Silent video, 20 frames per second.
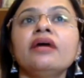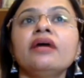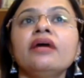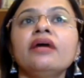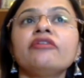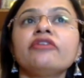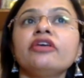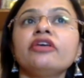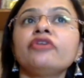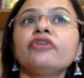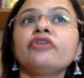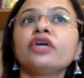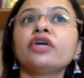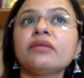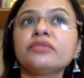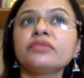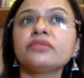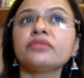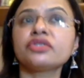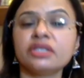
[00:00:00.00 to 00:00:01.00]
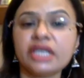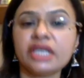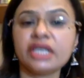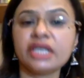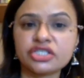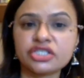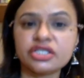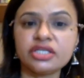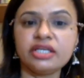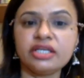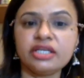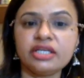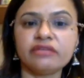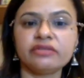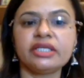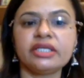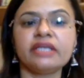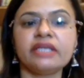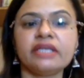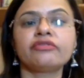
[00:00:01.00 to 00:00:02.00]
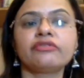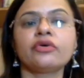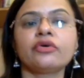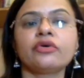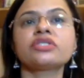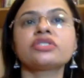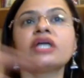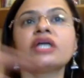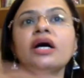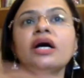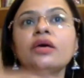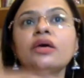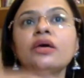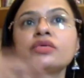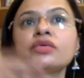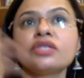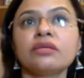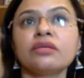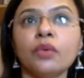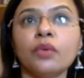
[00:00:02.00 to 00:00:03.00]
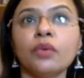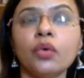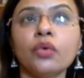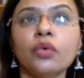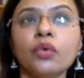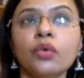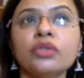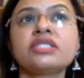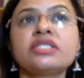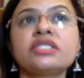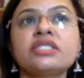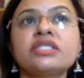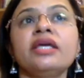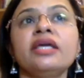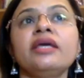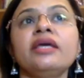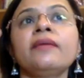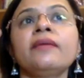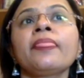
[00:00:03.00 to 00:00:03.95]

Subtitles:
If you come to the national level, then of course the housing boards, the